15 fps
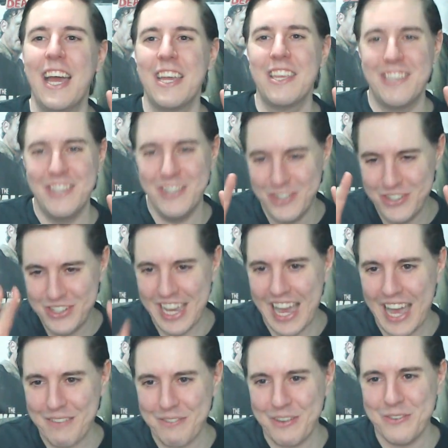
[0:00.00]
Hugh
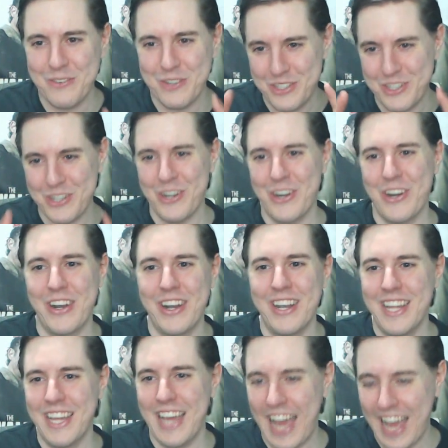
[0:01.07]
Jackman
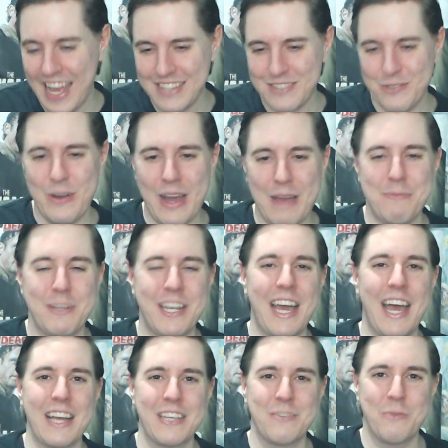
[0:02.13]
return as Weapon
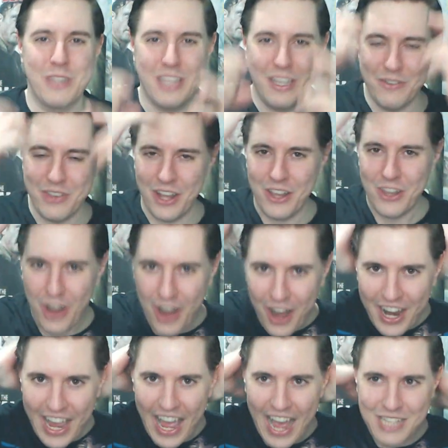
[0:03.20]
X with even the
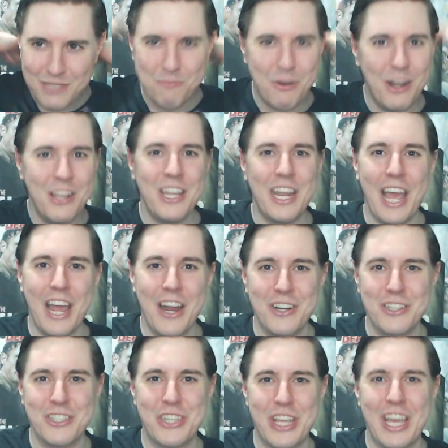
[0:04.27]
long-ass mullet hair
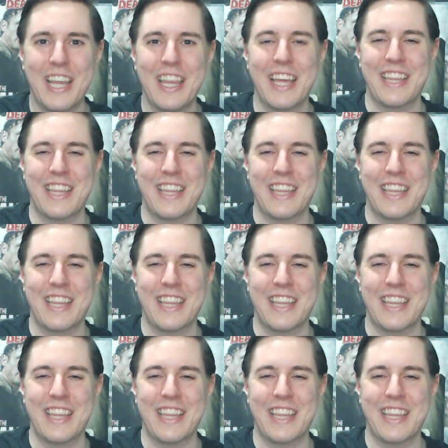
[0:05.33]
shit,